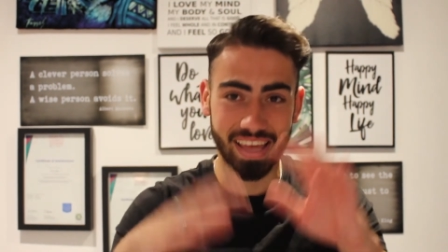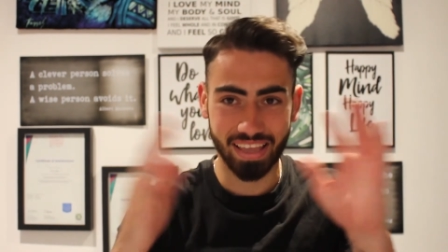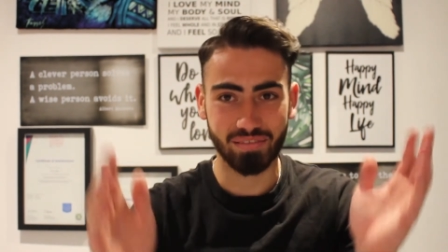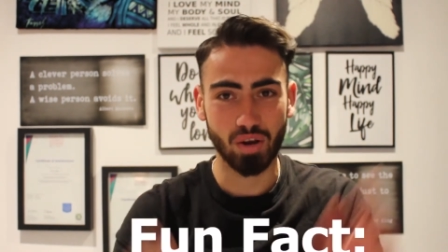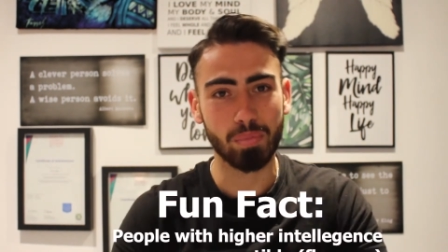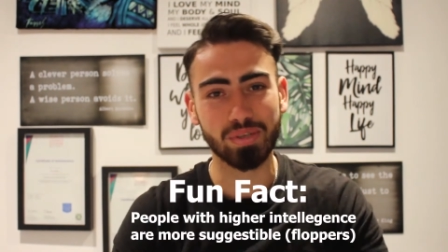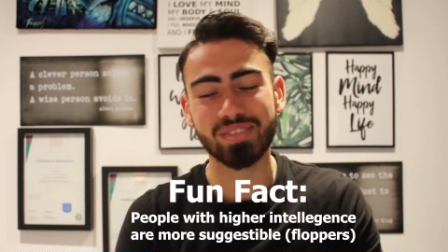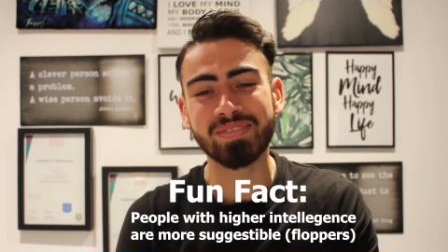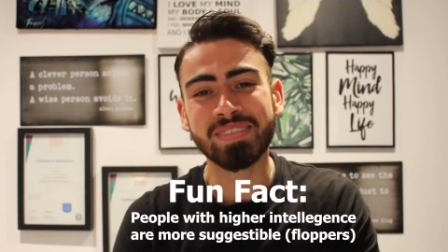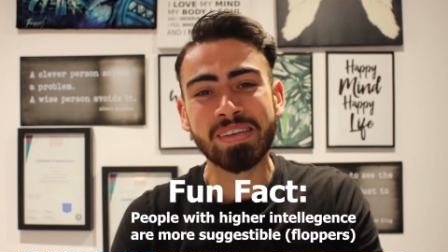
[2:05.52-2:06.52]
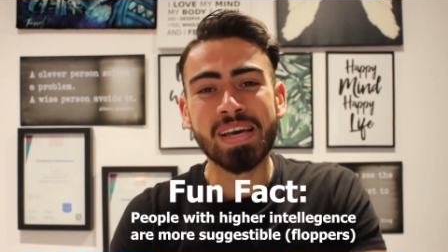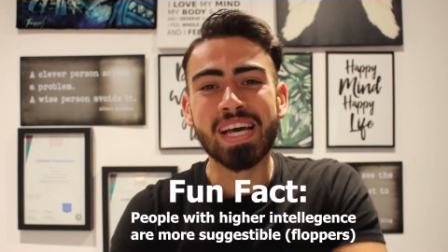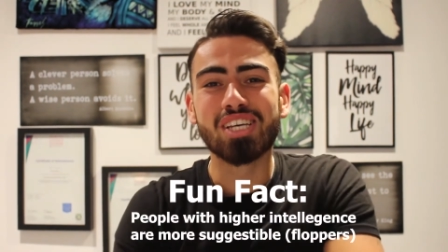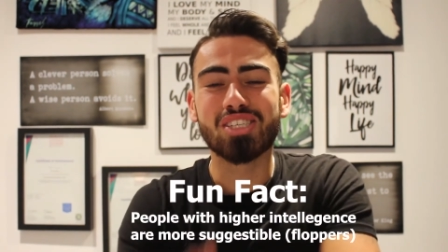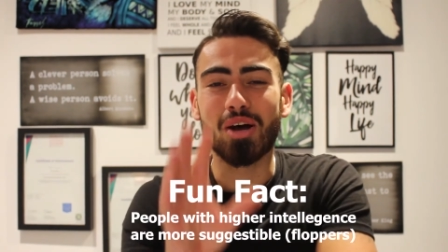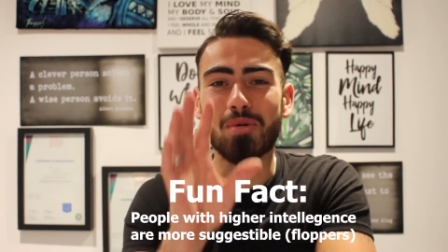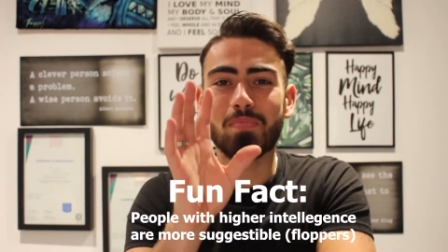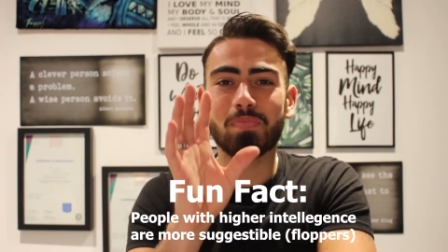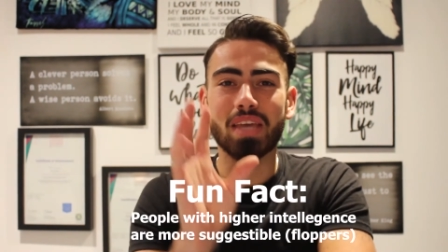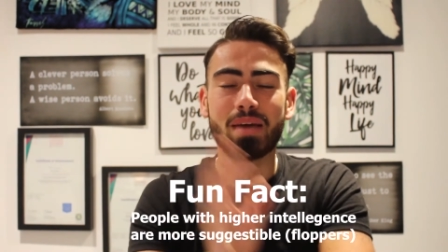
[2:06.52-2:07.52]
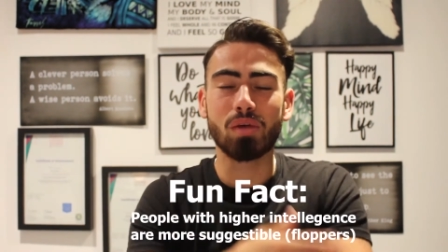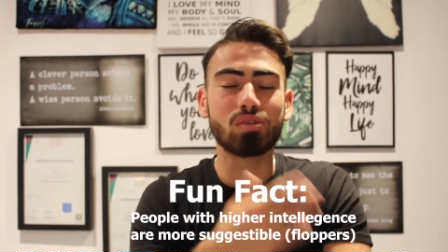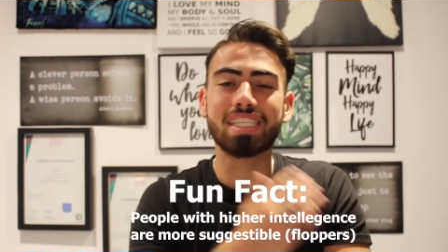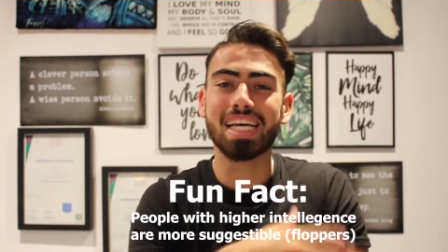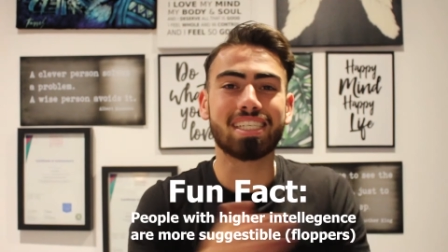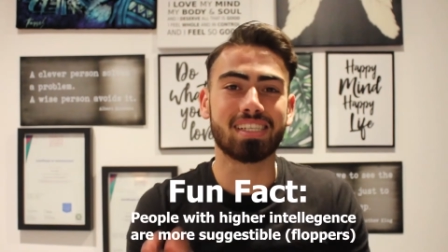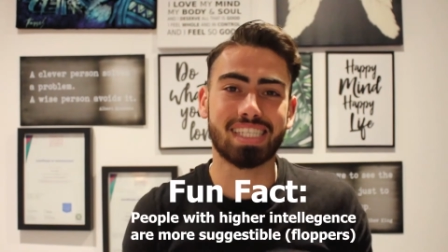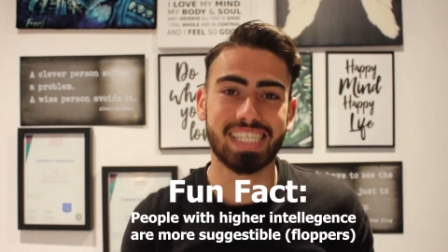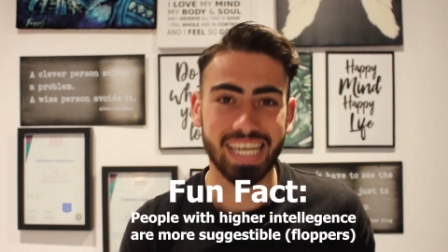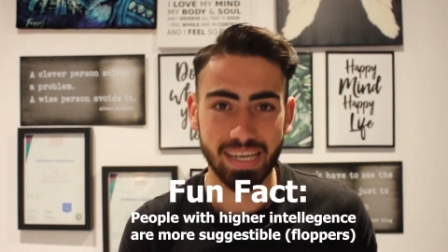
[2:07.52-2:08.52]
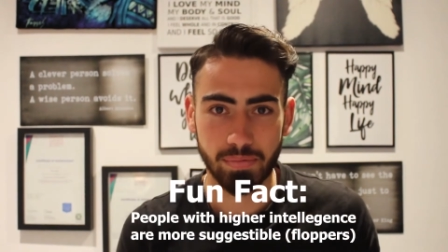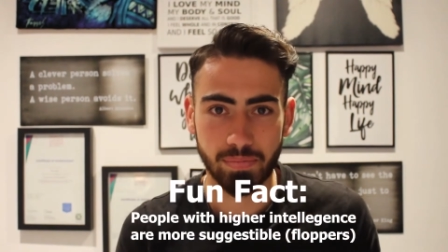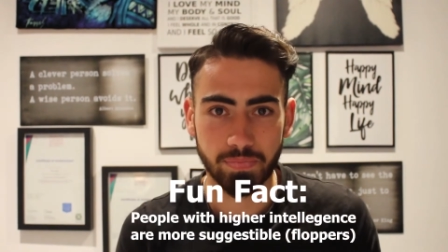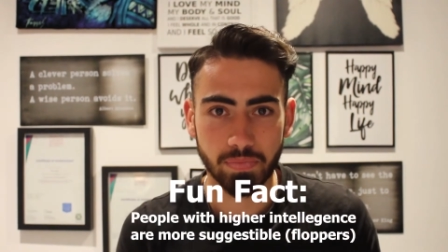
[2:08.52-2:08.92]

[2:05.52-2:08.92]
they're the floppers. So hypnosis isn't sleep.